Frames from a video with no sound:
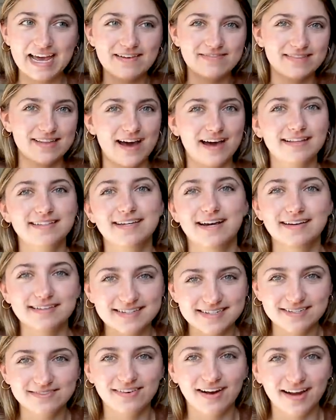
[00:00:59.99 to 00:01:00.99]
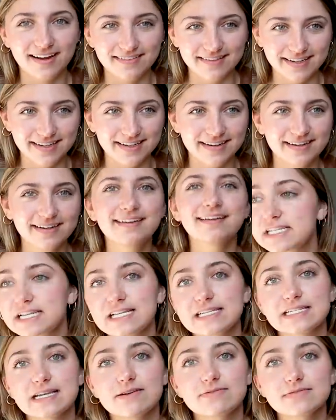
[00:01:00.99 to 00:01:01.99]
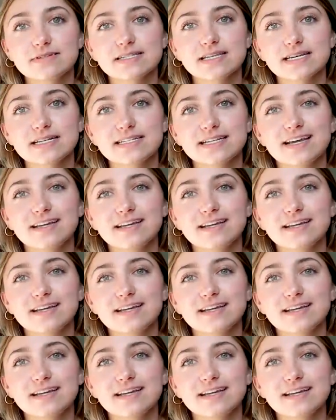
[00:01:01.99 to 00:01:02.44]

have not touched a violin since I was like